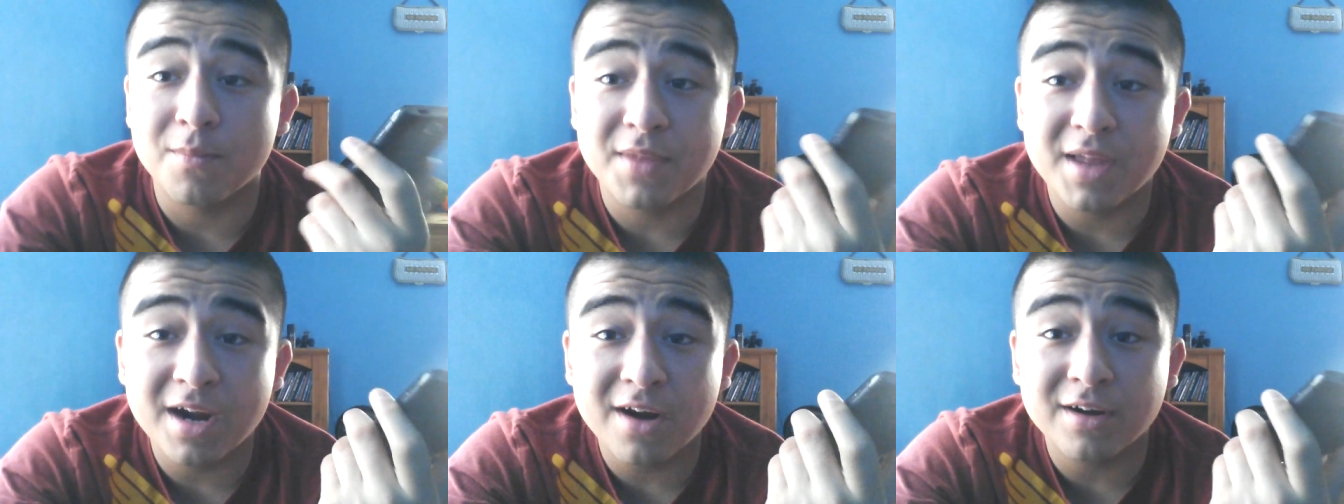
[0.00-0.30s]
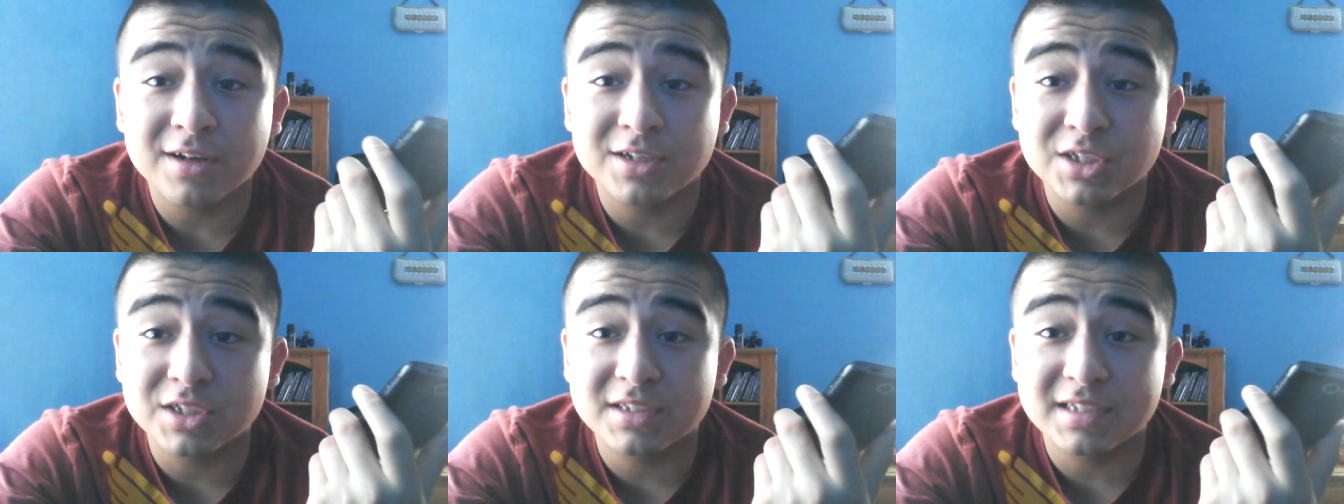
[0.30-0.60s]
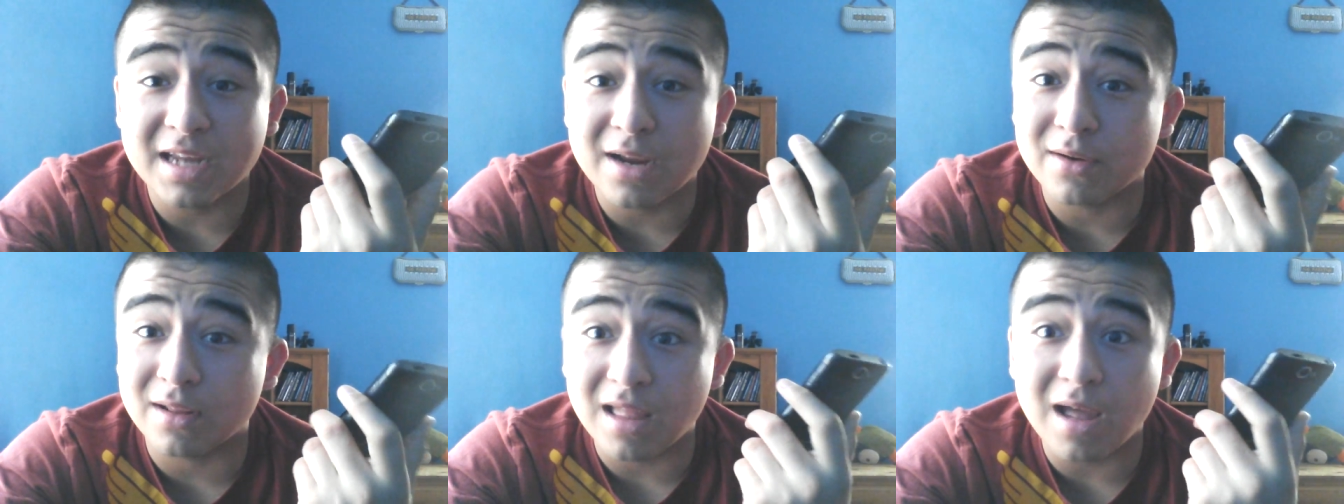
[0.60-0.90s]
it should sound a
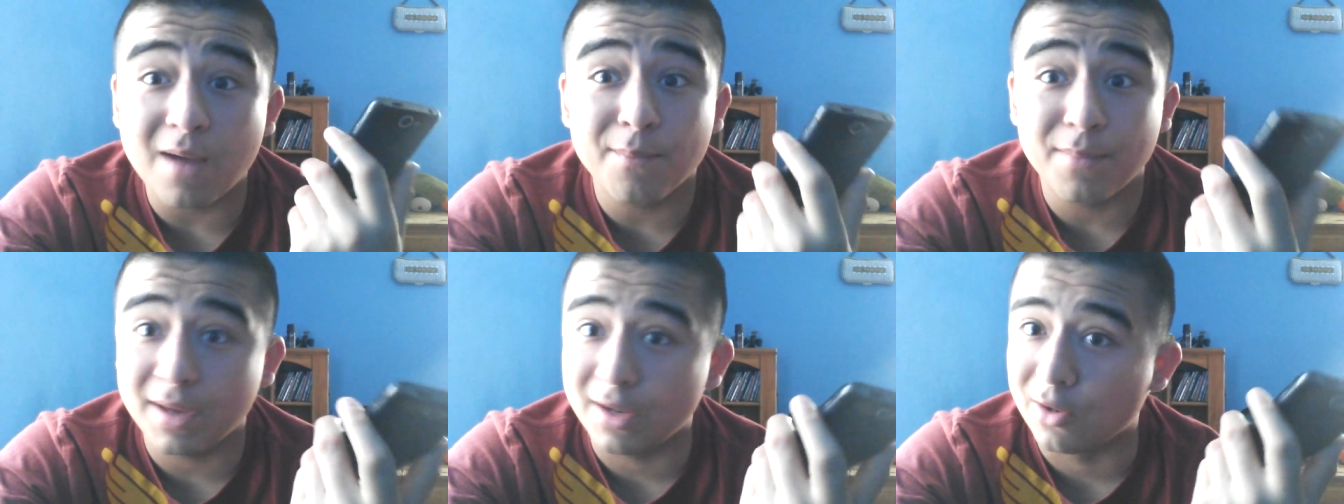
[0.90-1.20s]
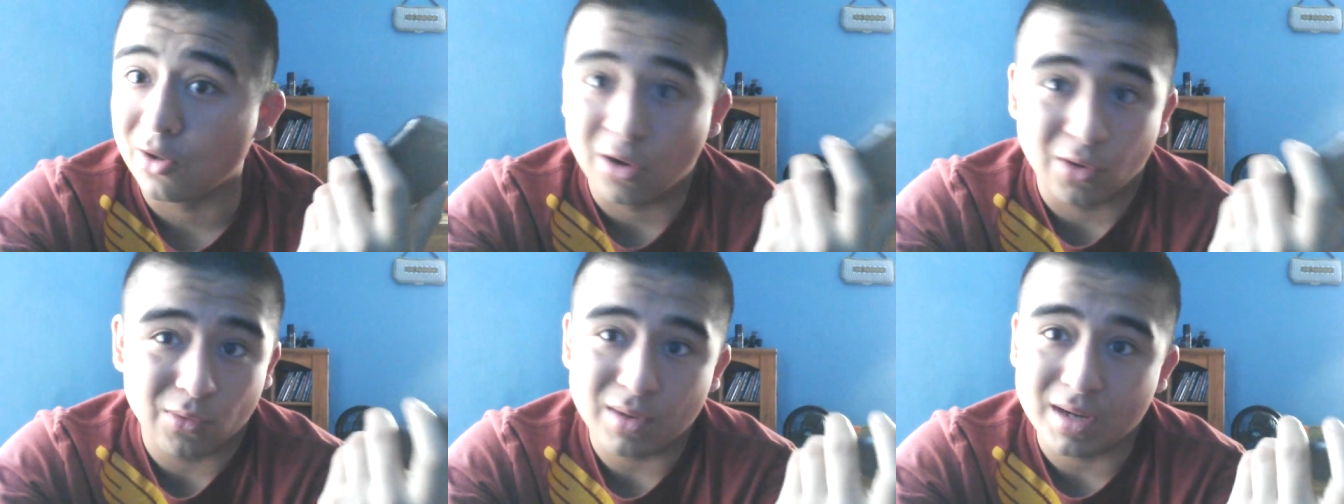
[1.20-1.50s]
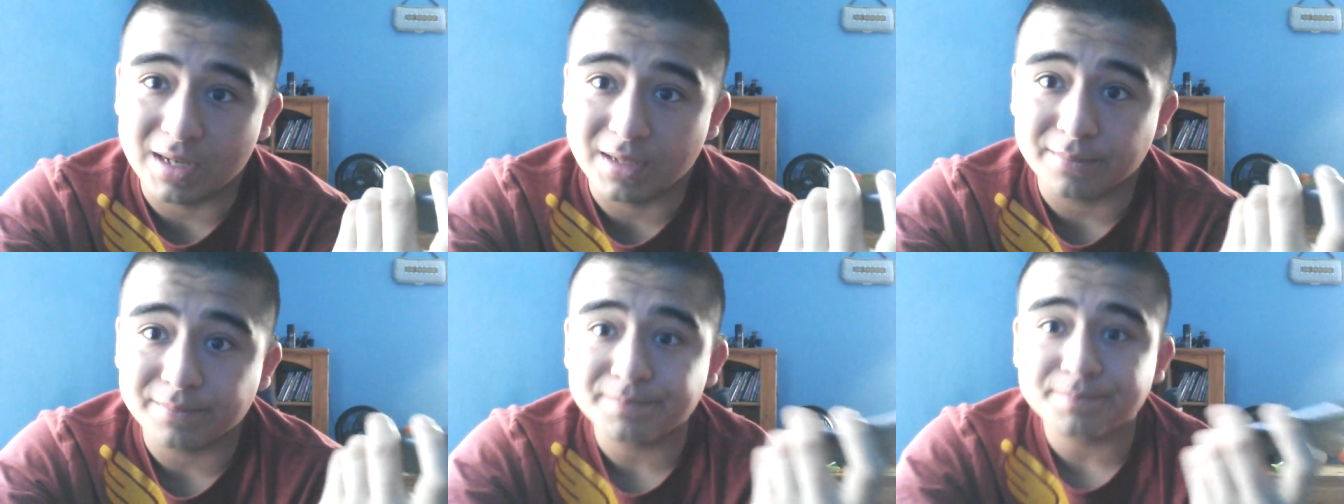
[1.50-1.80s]
lot better already.
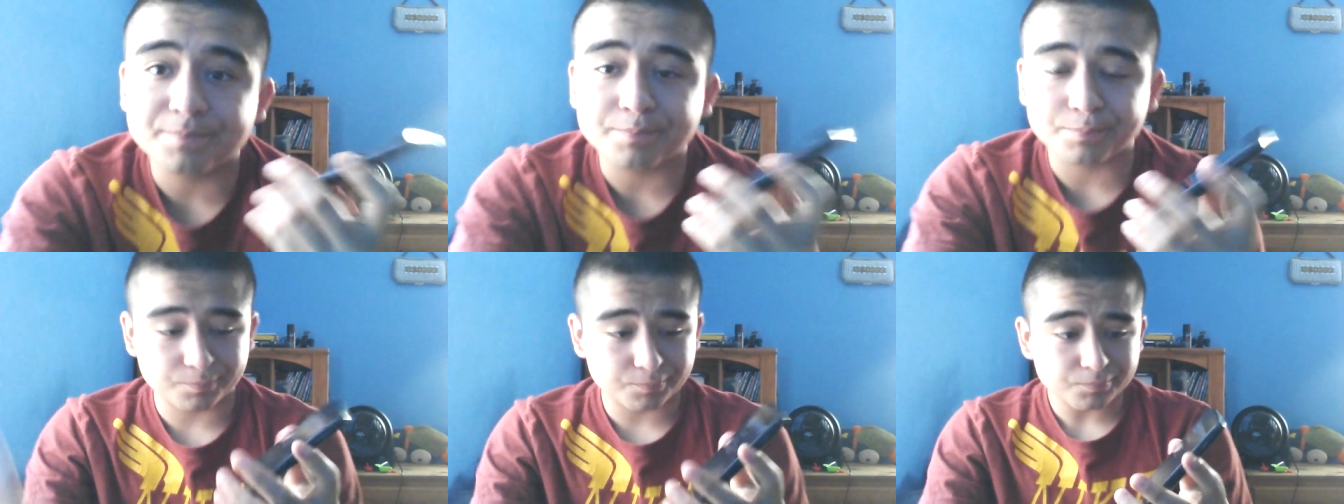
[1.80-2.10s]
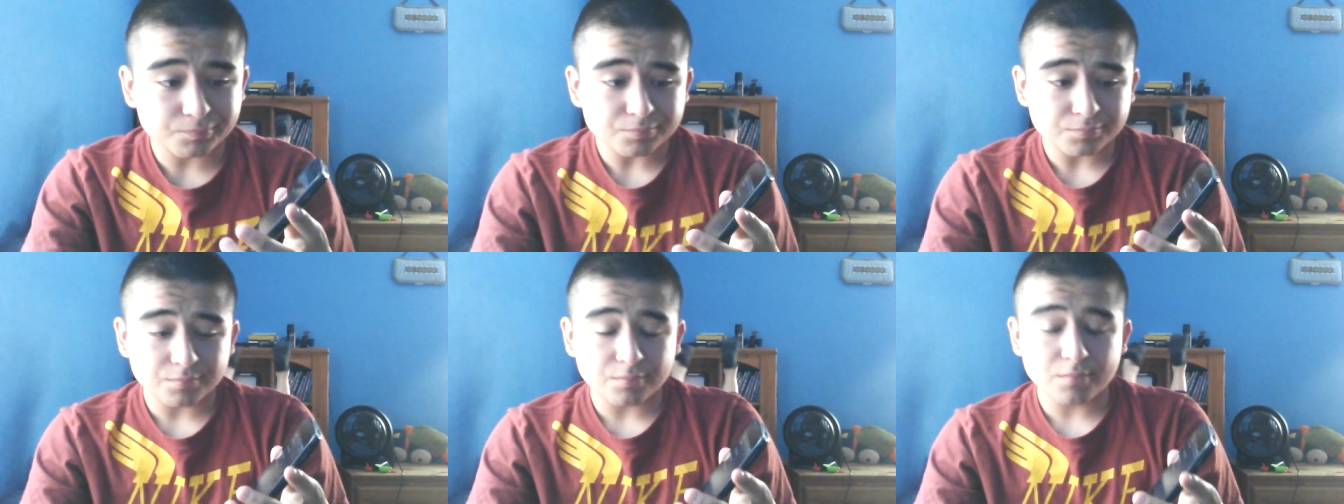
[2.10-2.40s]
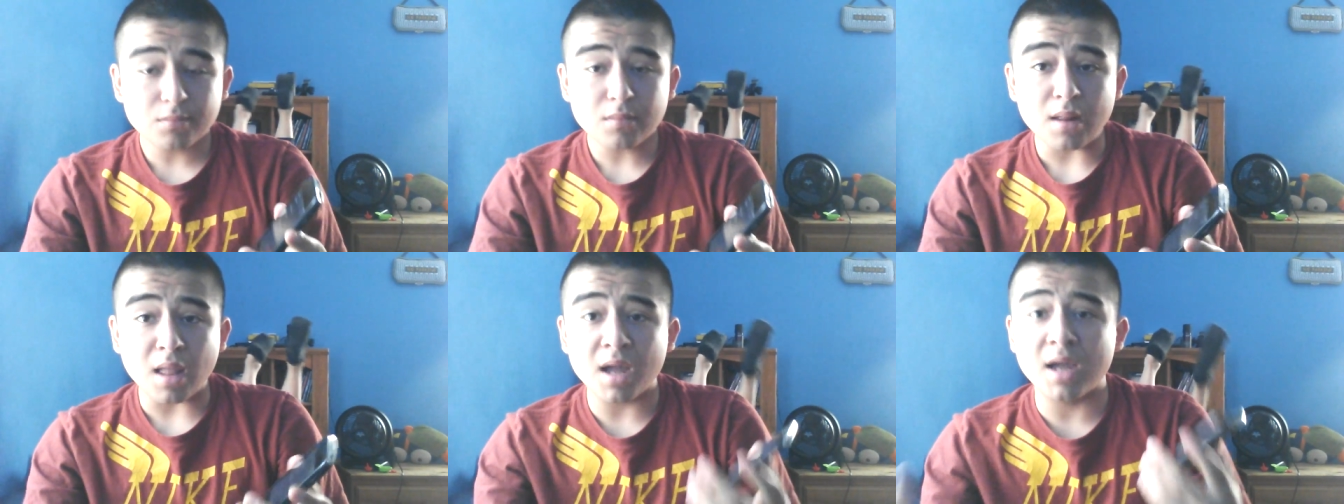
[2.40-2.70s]

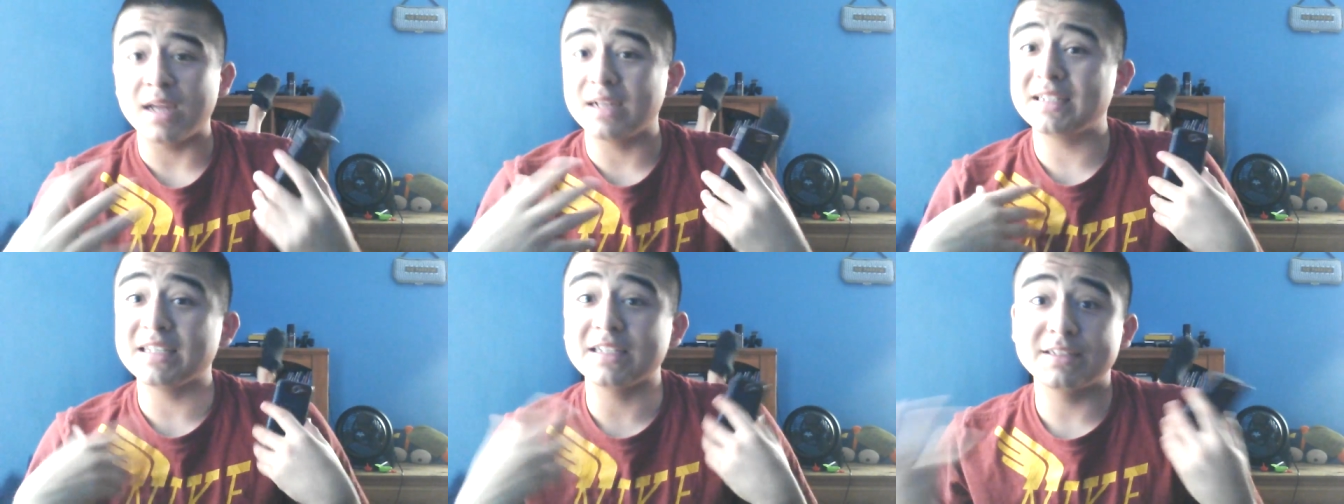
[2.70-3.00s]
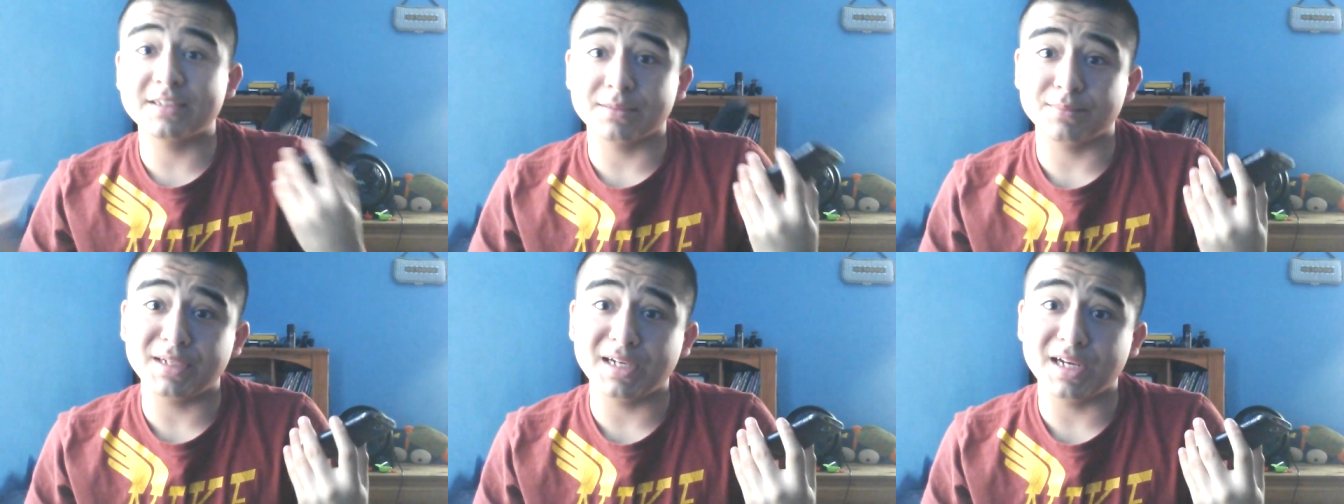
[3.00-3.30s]
It did to me anyway.